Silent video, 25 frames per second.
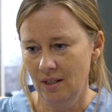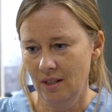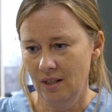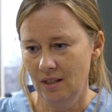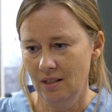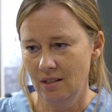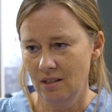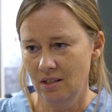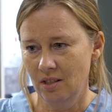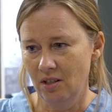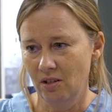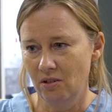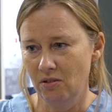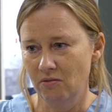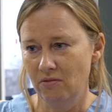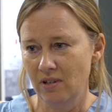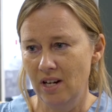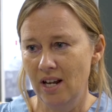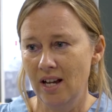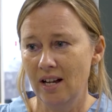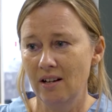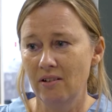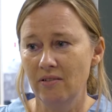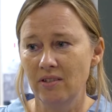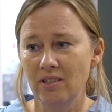So
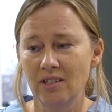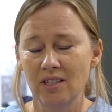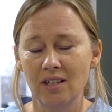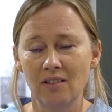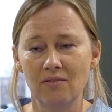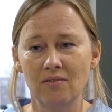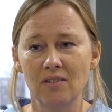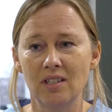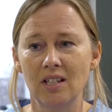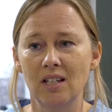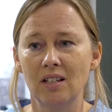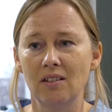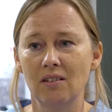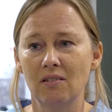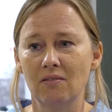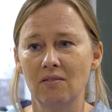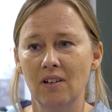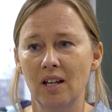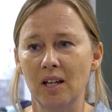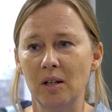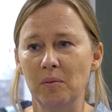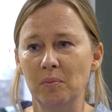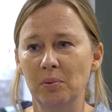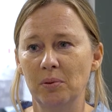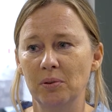now, the 17th of
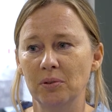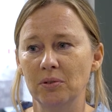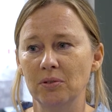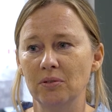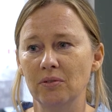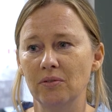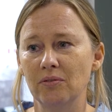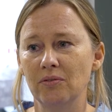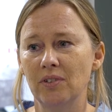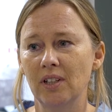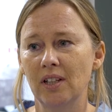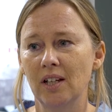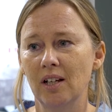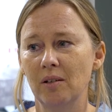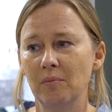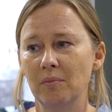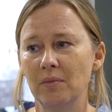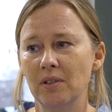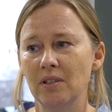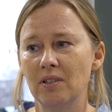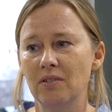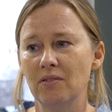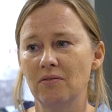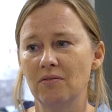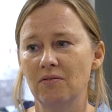April, the
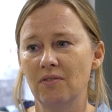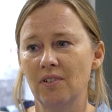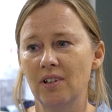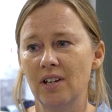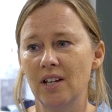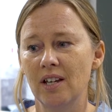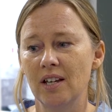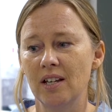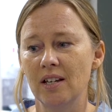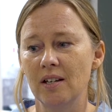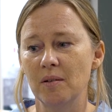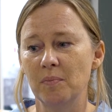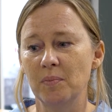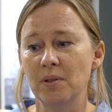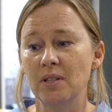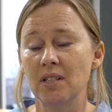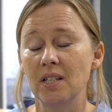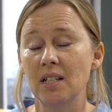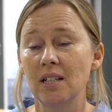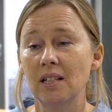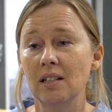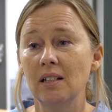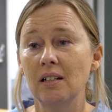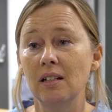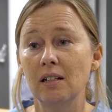atmosphere,
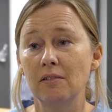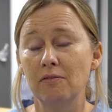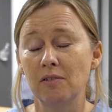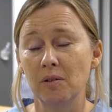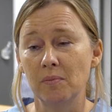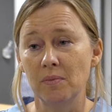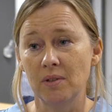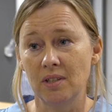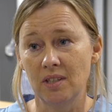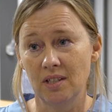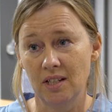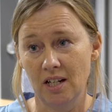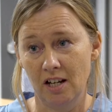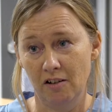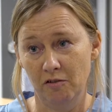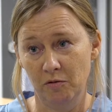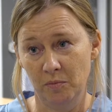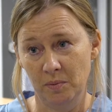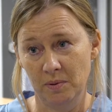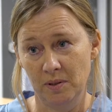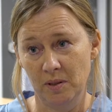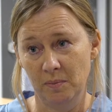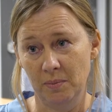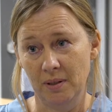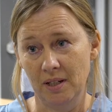particularly from the
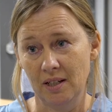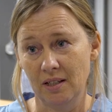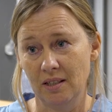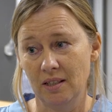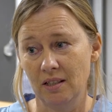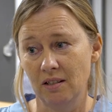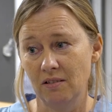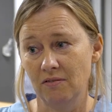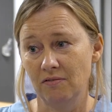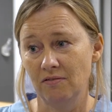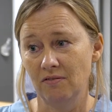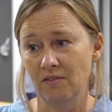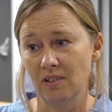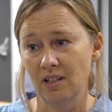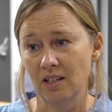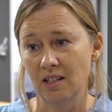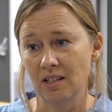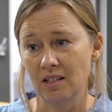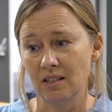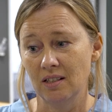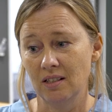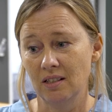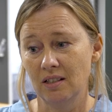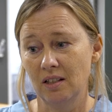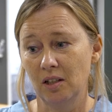staff perspective,
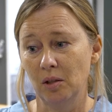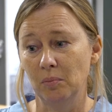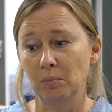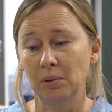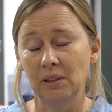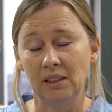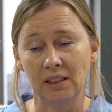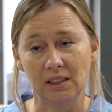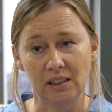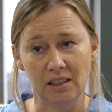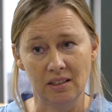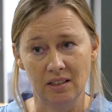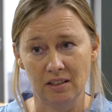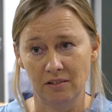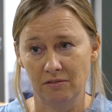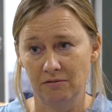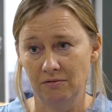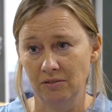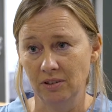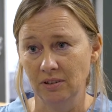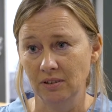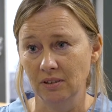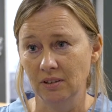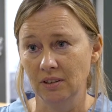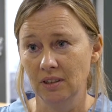is completely
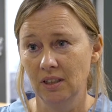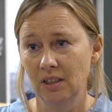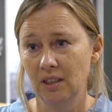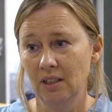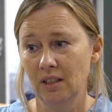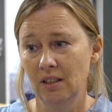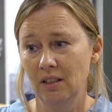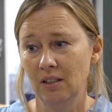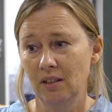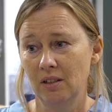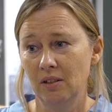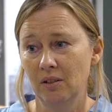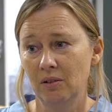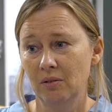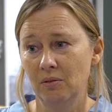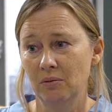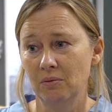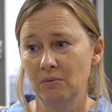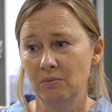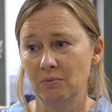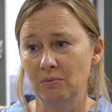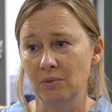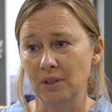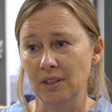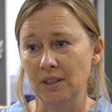different.
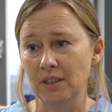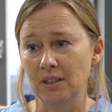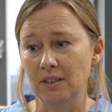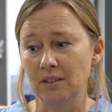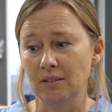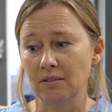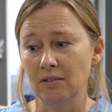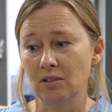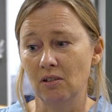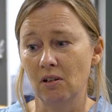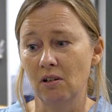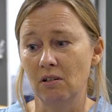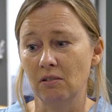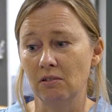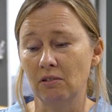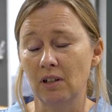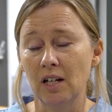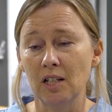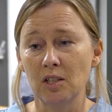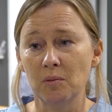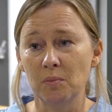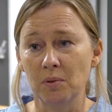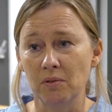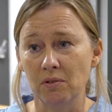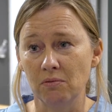We got a
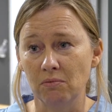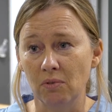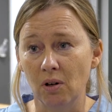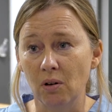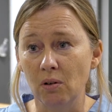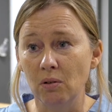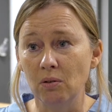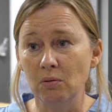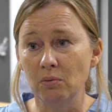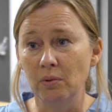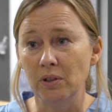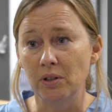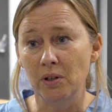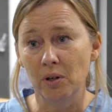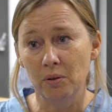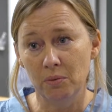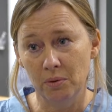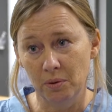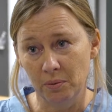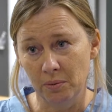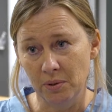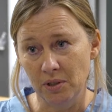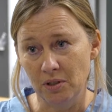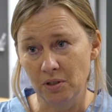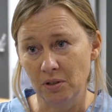grasp of the role, we know
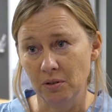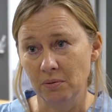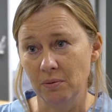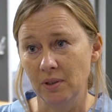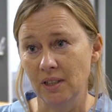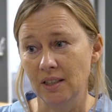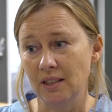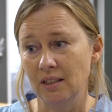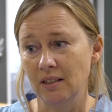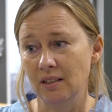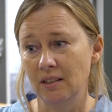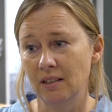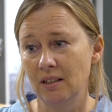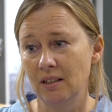what we're doing,